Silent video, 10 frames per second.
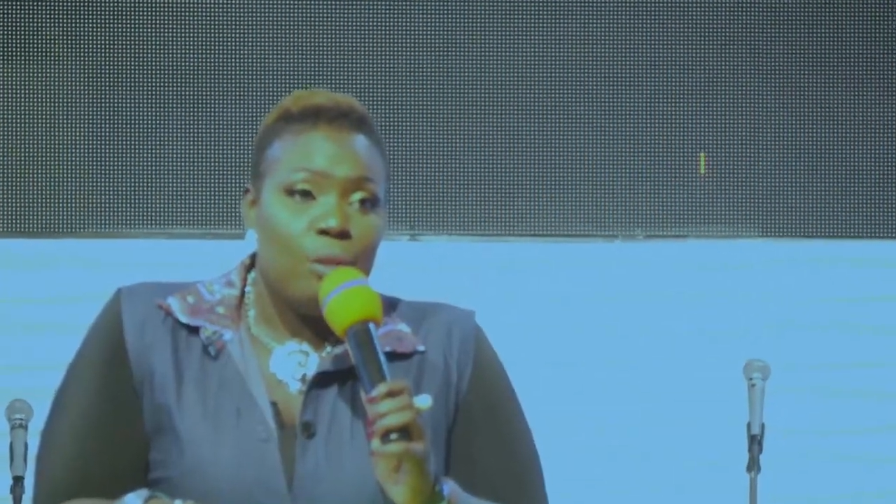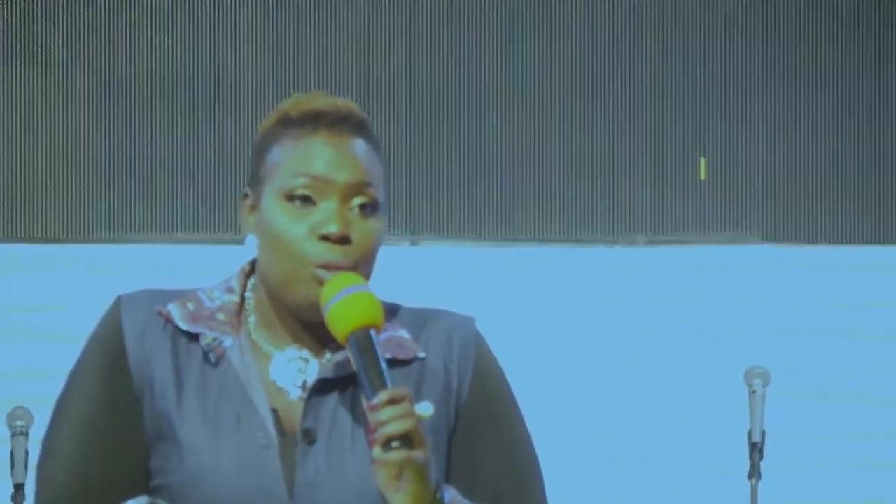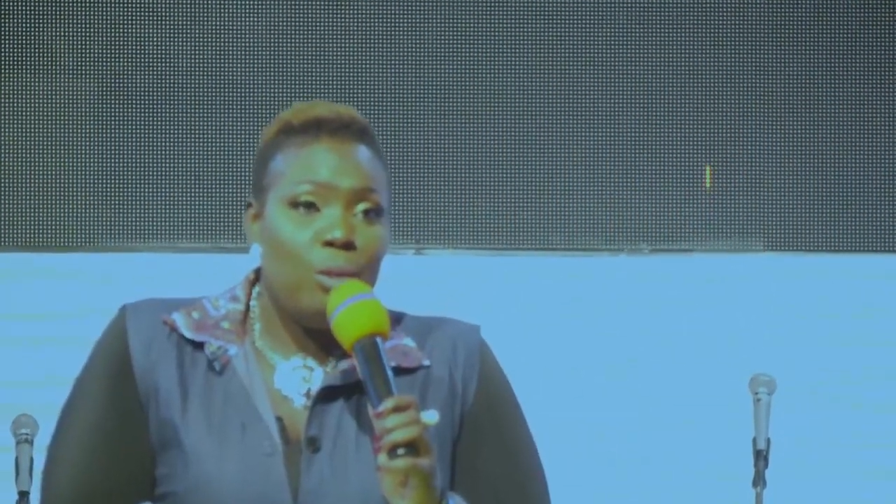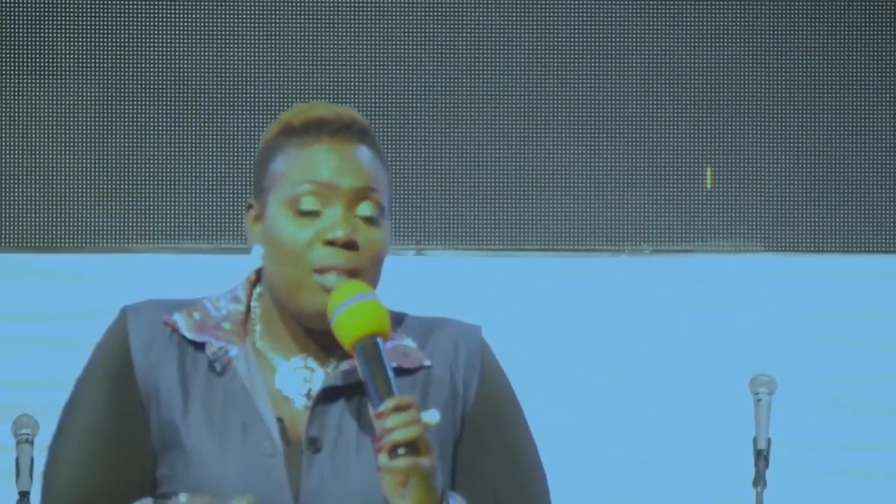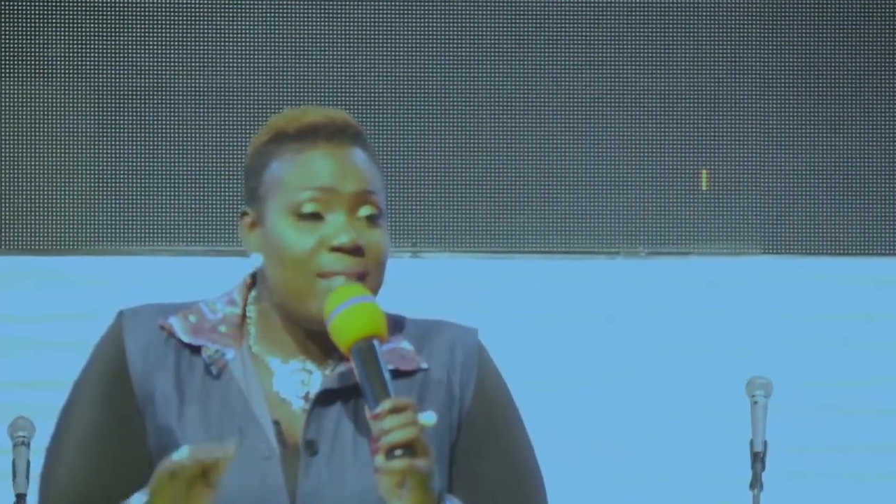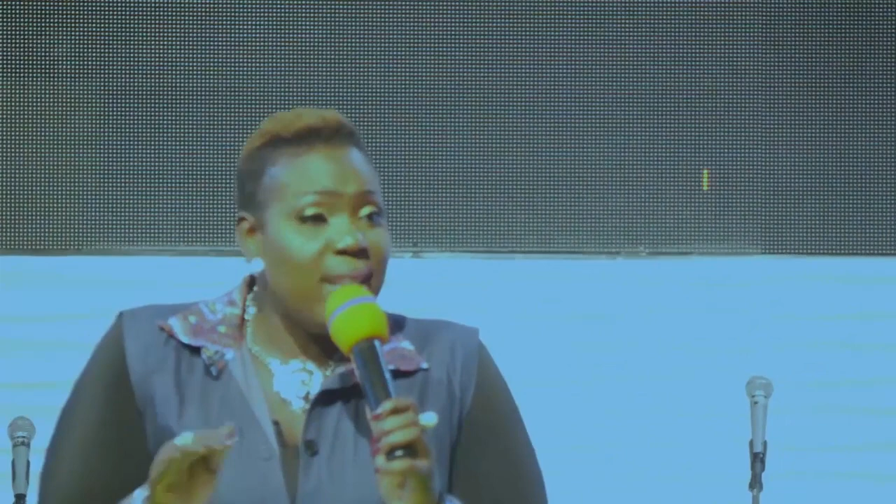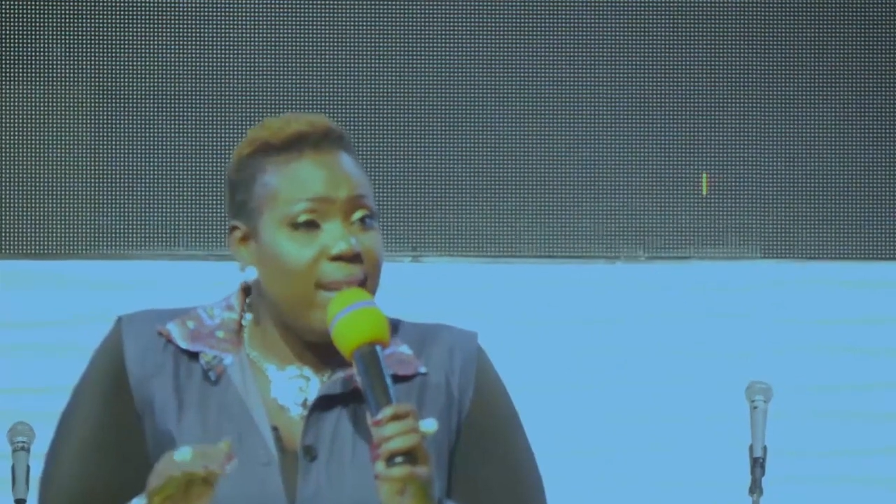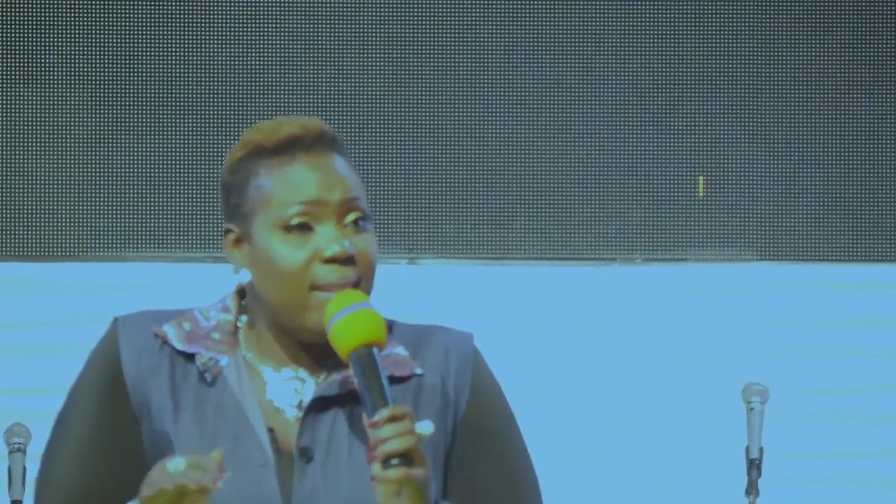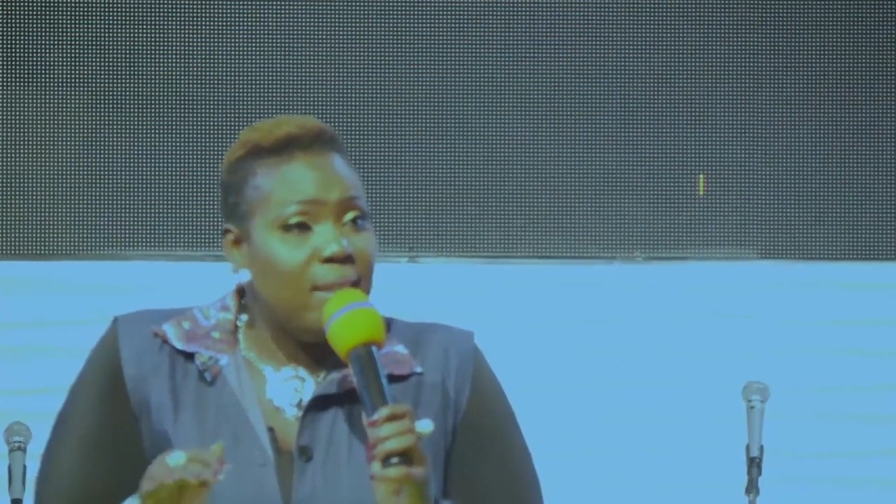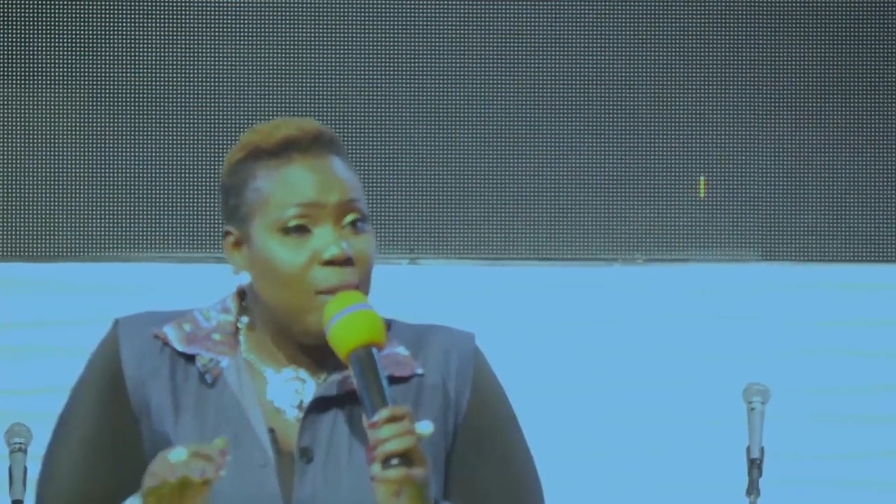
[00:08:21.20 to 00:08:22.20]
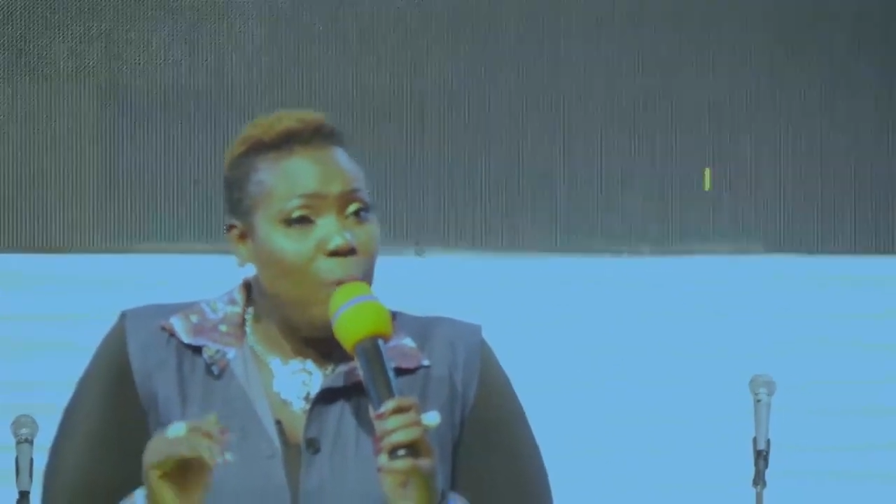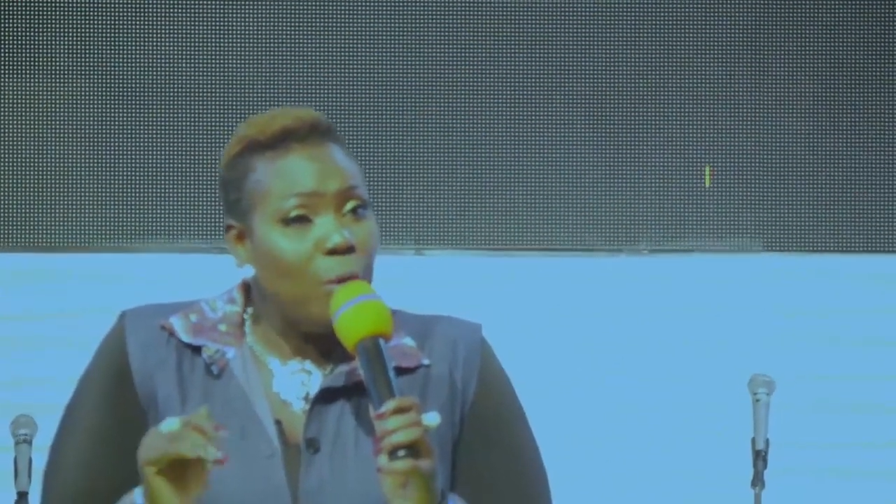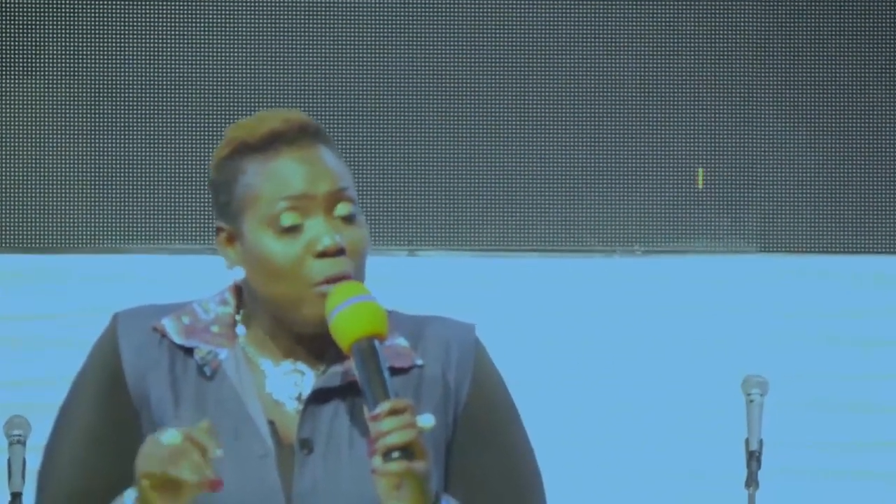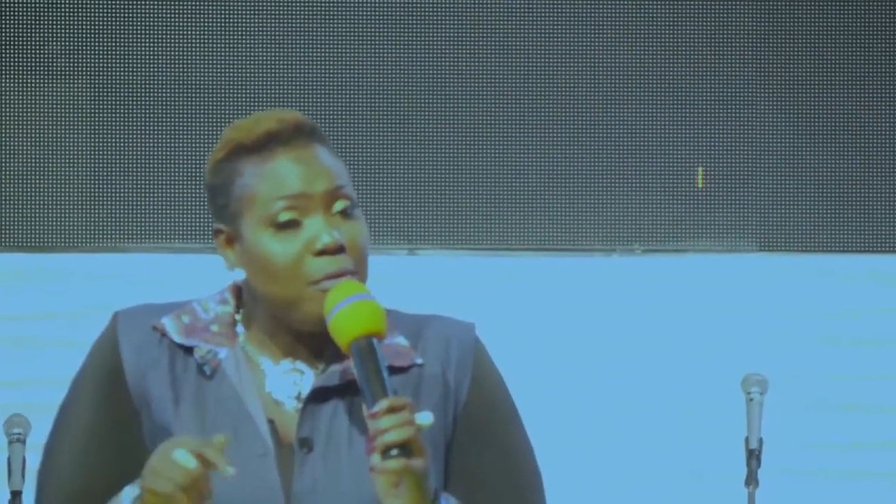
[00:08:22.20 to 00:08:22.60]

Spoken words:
So they said one